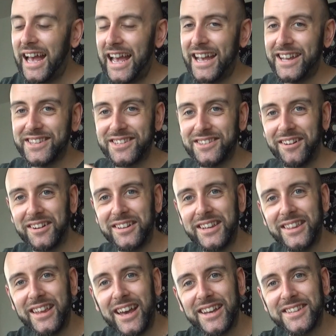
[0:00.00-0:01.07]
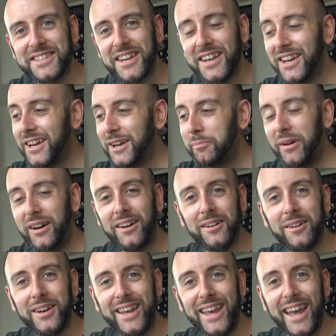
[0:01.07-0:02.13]
And not only that,
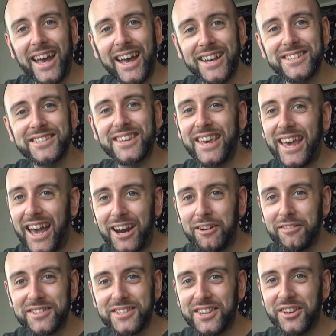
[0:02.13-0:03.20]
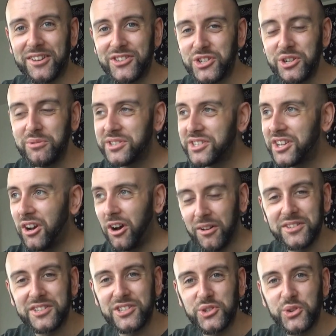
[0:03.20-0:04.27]
but it has carrot juice
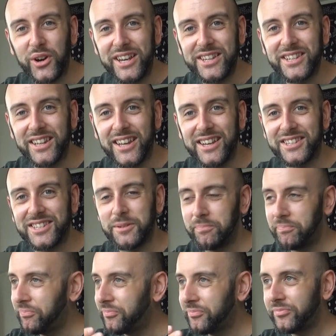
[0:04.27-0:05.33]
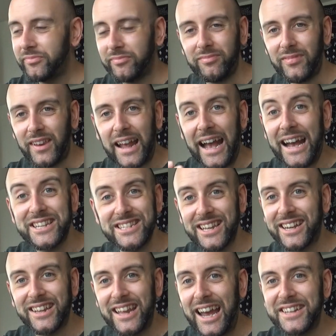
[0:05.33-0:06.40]
concentrate in it as
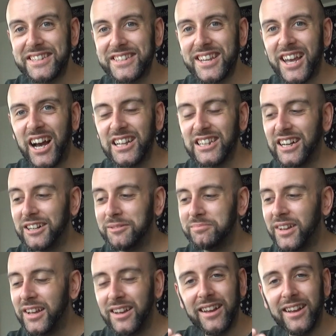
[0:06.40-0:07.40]
like an added colour